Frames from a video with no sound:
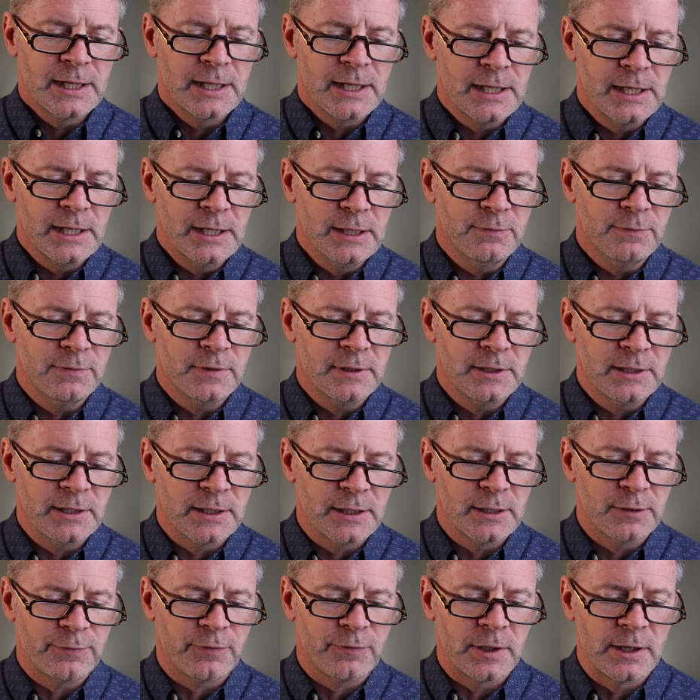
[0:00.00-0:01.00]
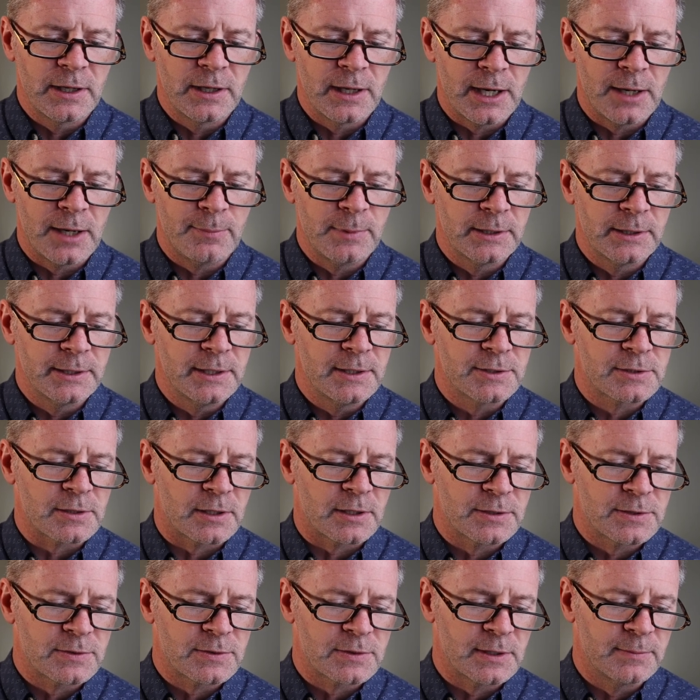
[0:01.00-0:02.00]
even if anomalies
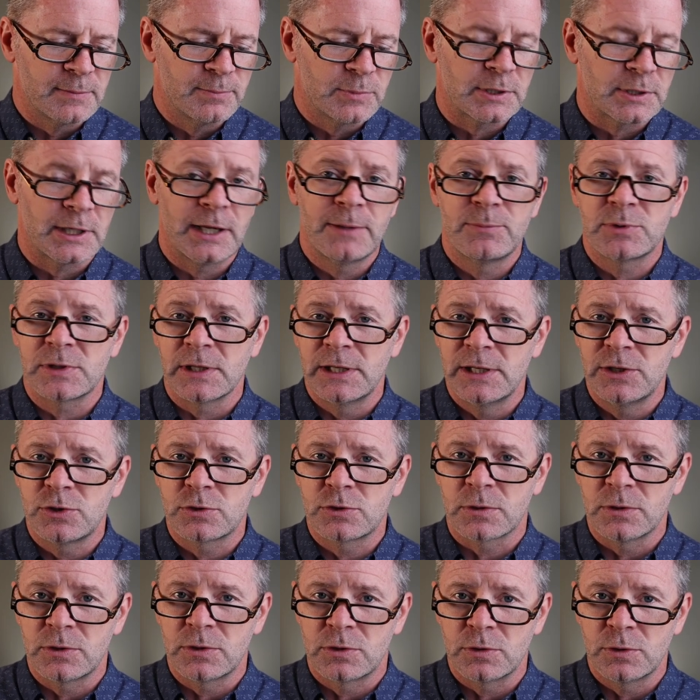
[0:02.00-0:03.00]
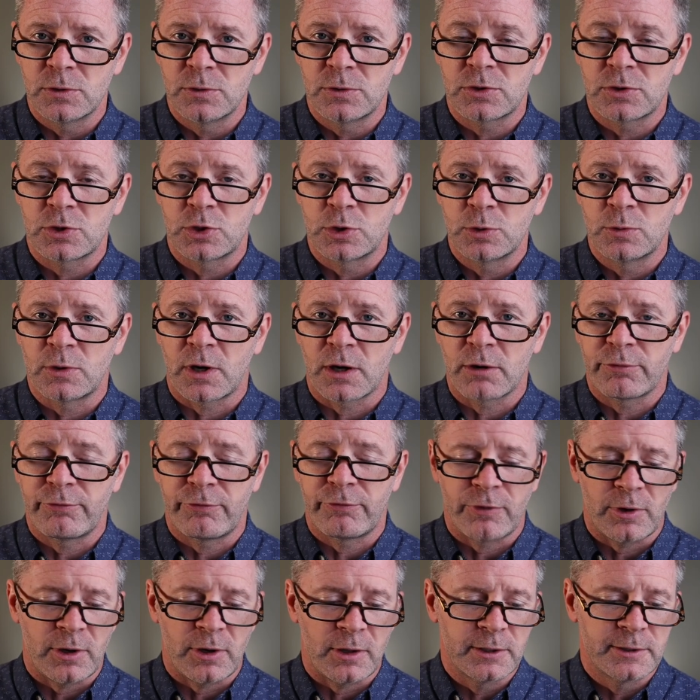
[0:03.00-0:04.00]
are sometimes introduced to our
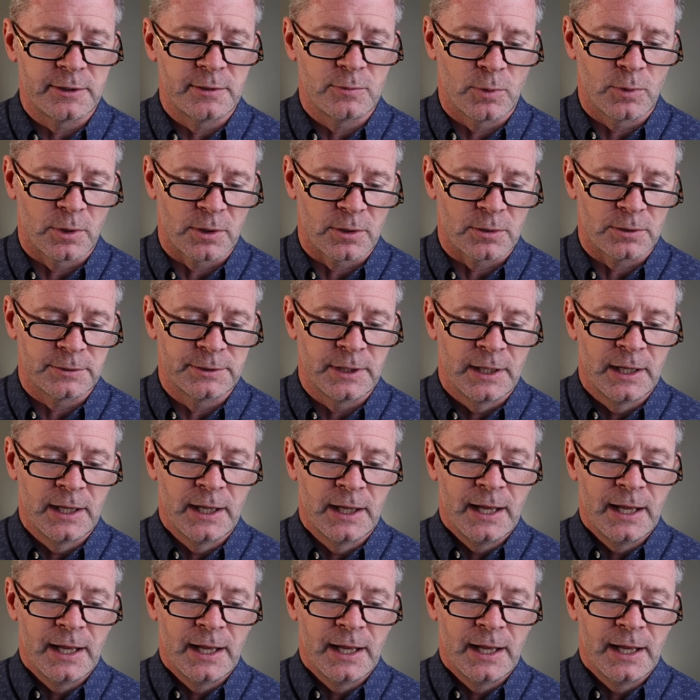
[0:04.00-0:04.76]
fallen world